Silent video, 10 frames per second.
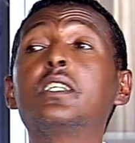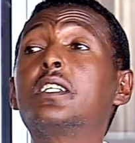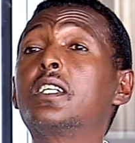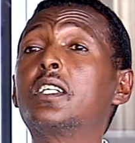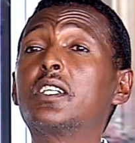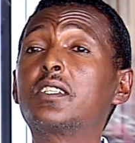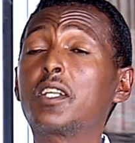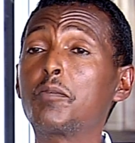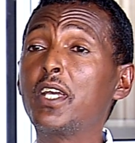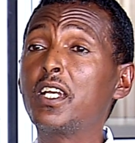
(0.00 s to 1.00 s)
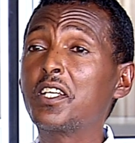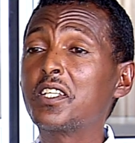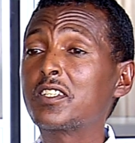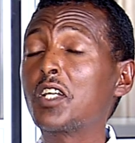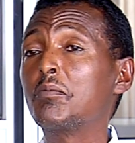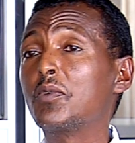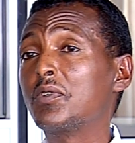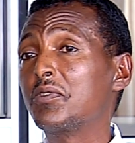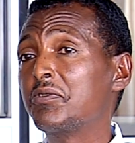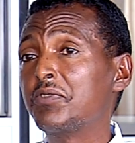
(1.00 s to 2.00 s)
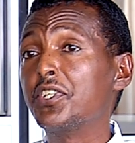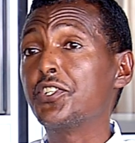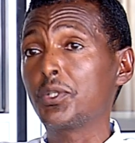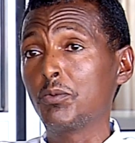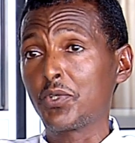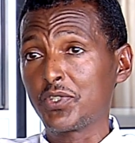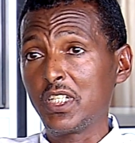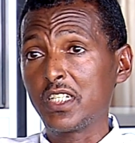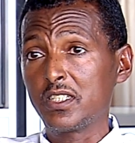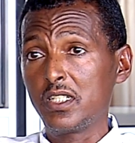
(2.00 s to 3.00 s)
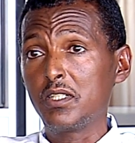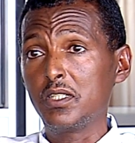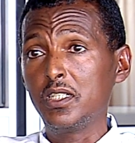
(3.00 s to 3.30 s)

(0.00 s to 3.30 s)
The remaining is some of finishing works are still